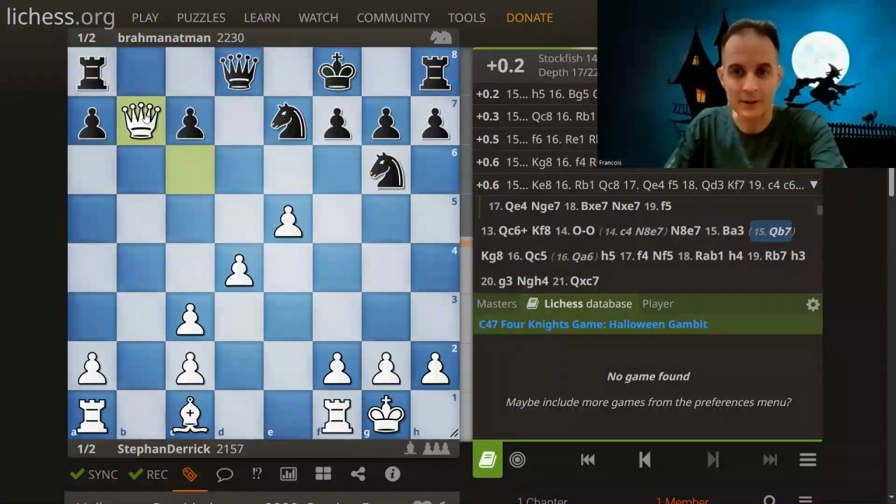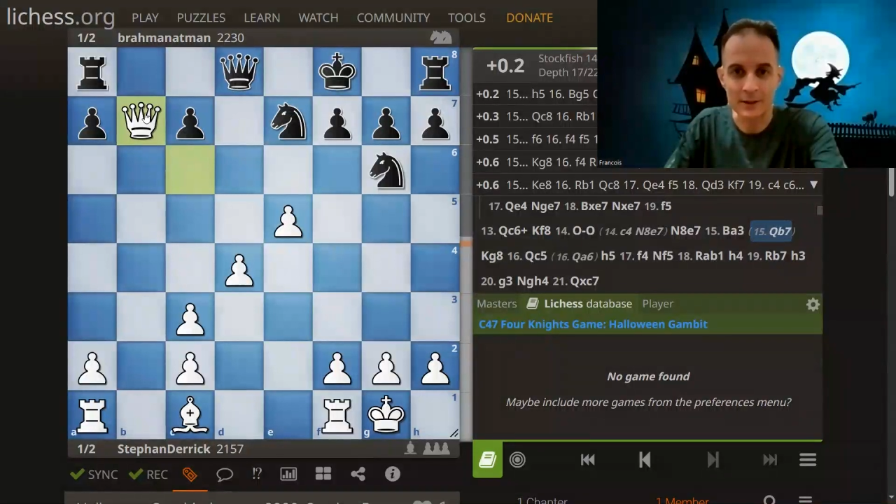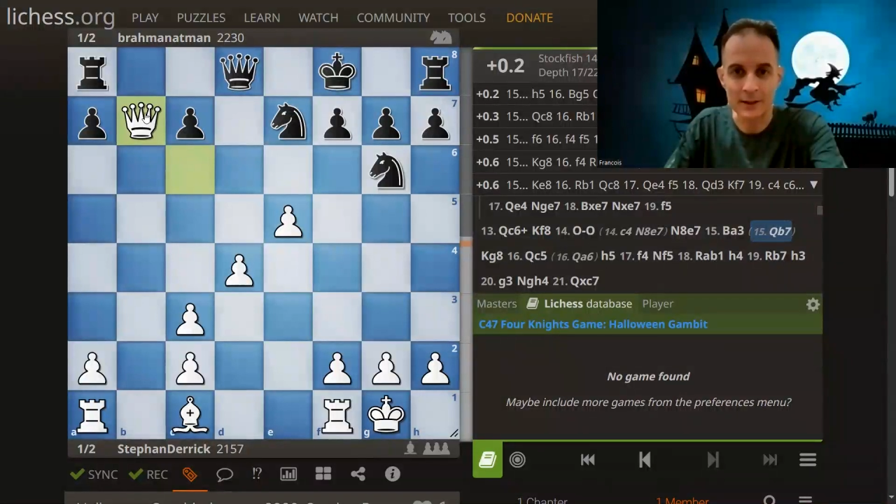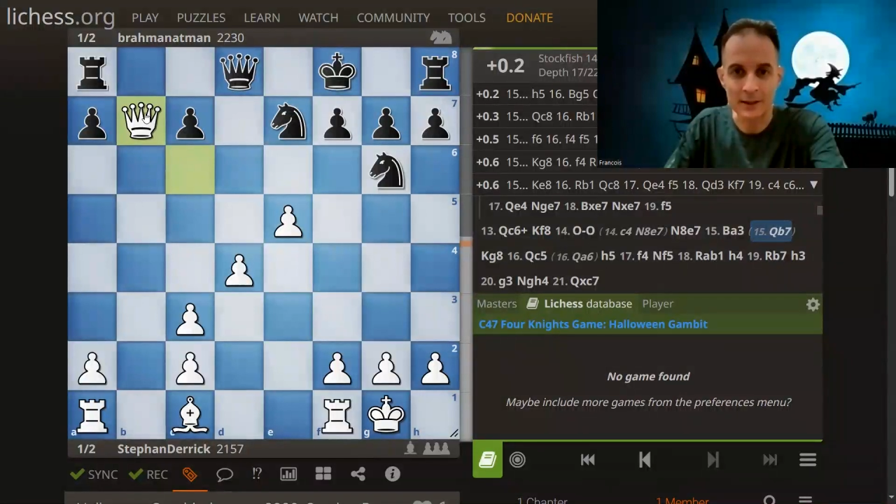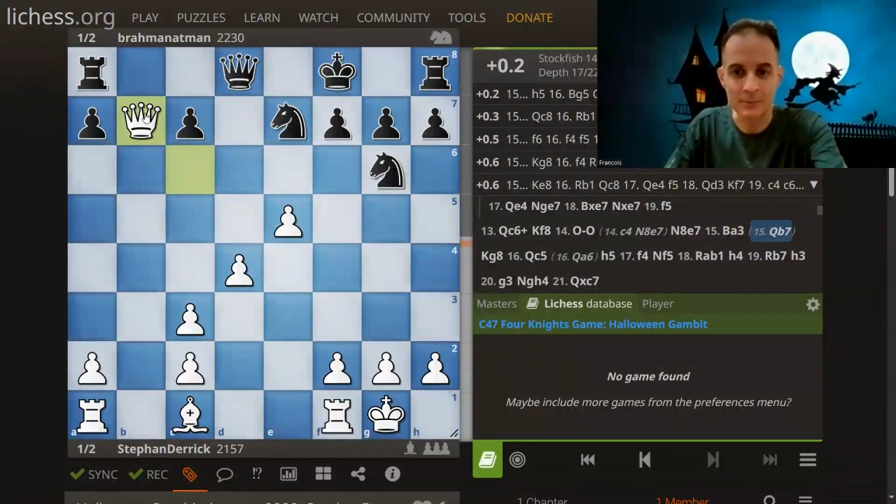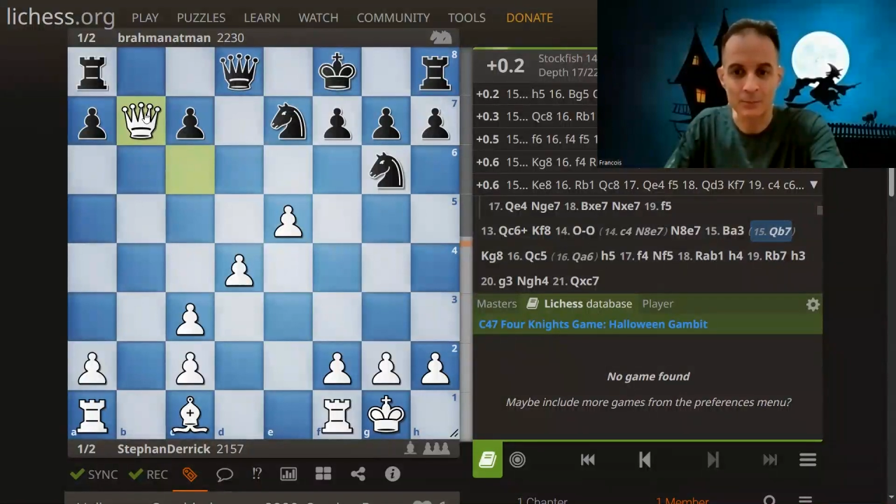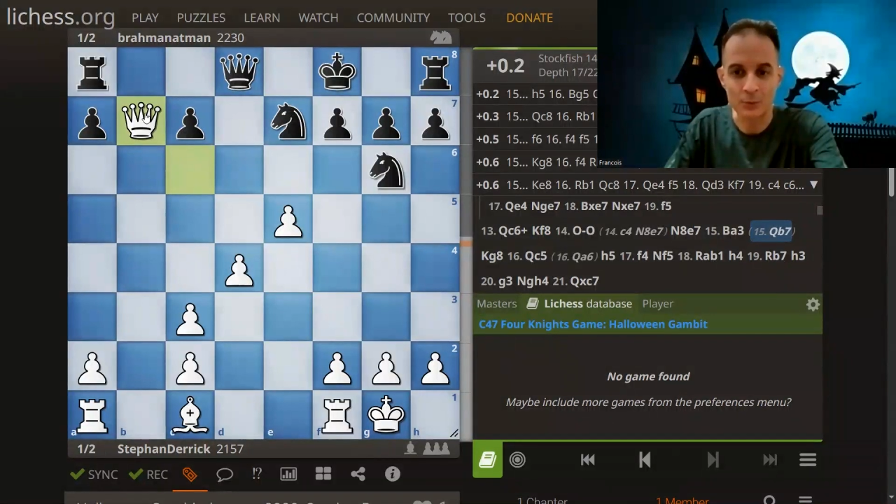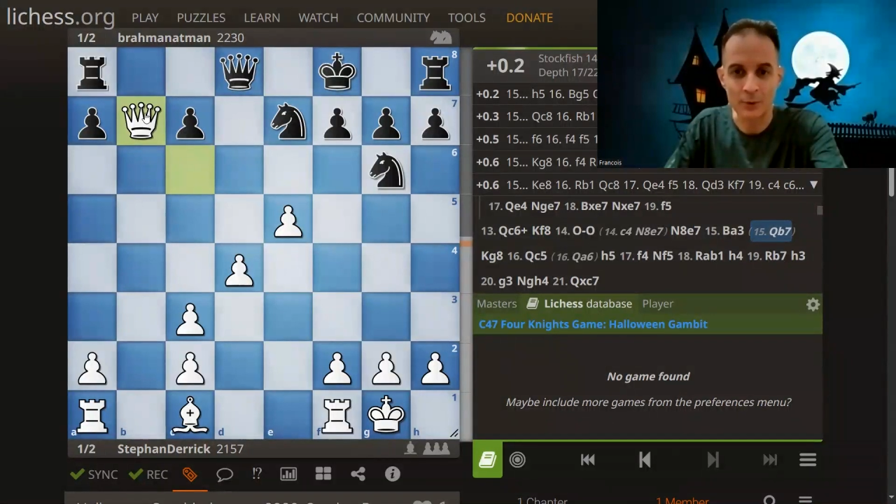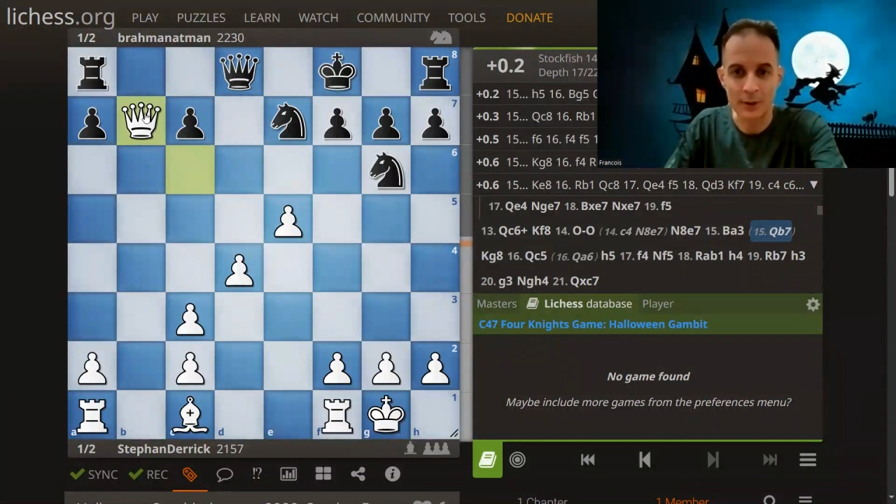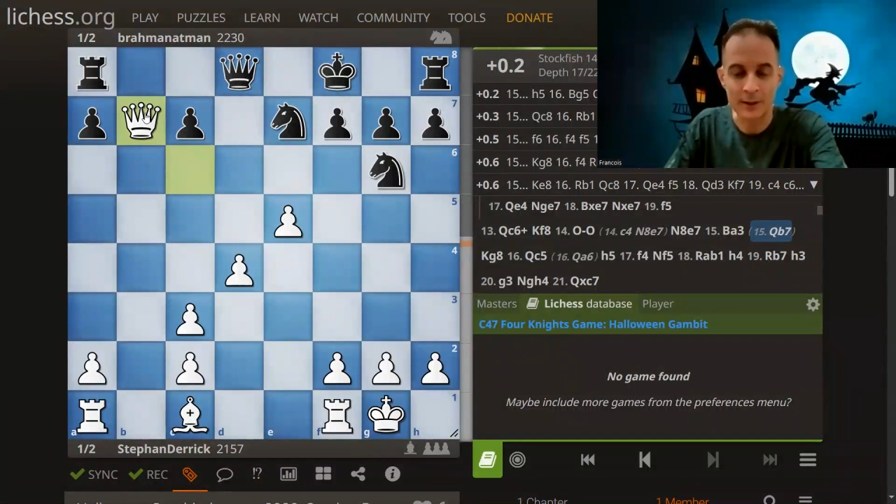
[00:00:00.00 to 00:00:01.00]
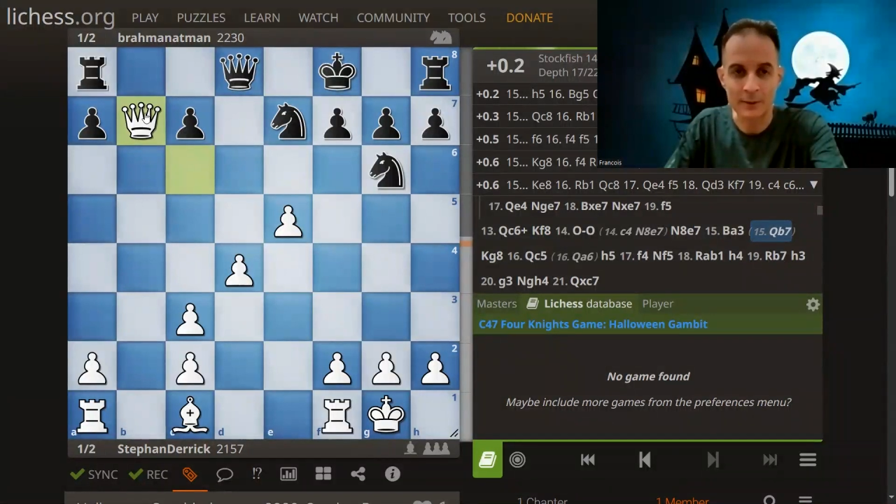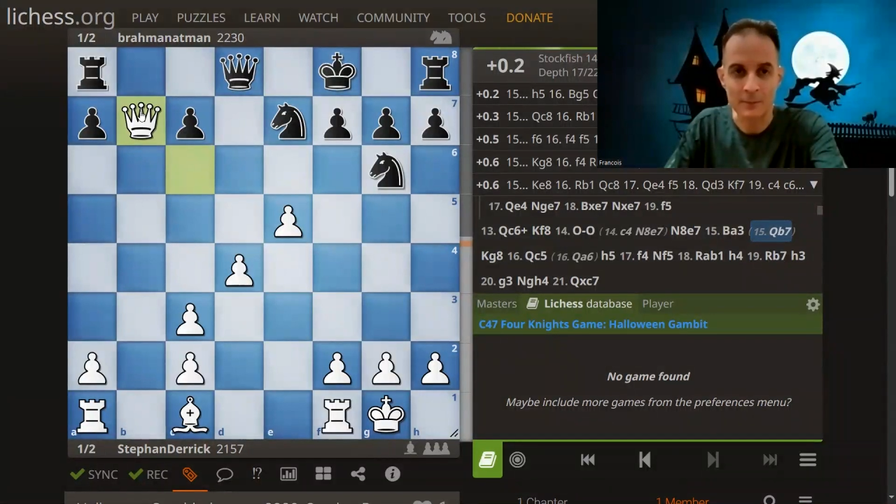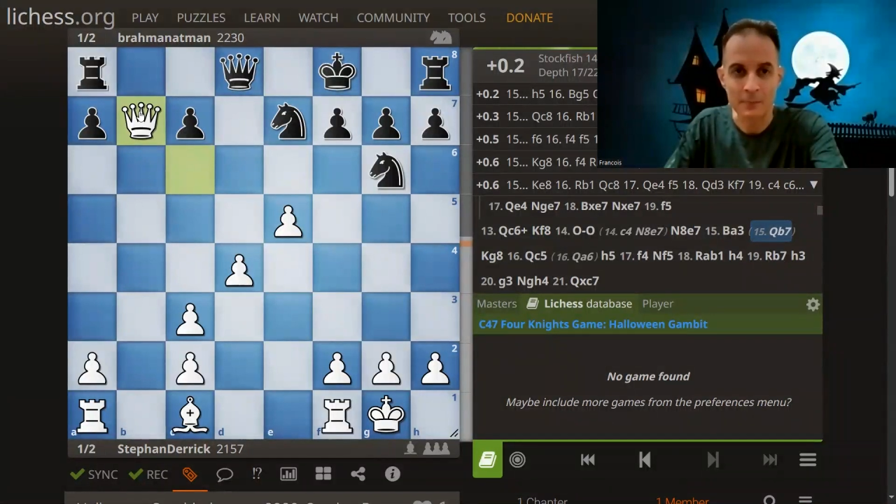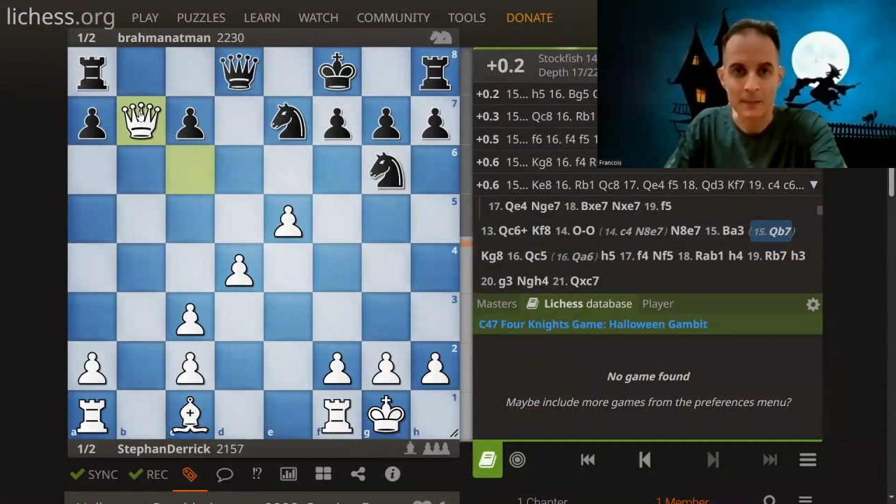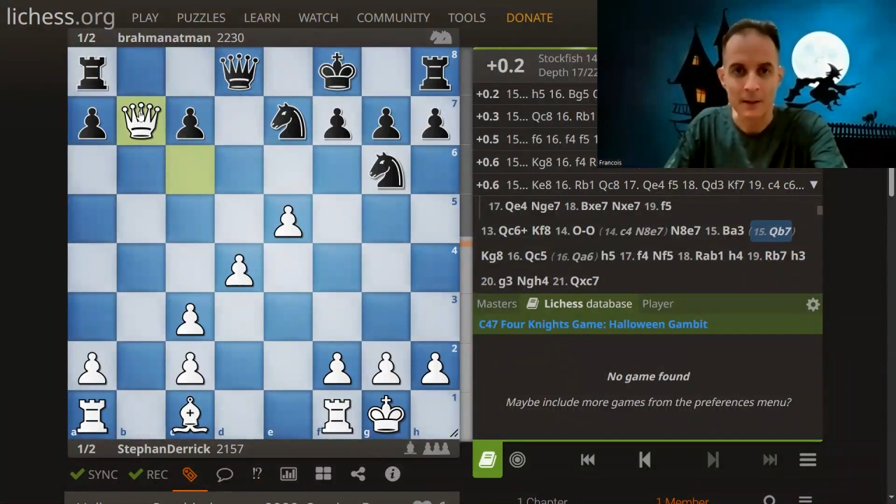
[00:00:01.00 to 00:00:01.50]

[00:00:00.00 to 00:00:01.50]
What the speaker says: at the game where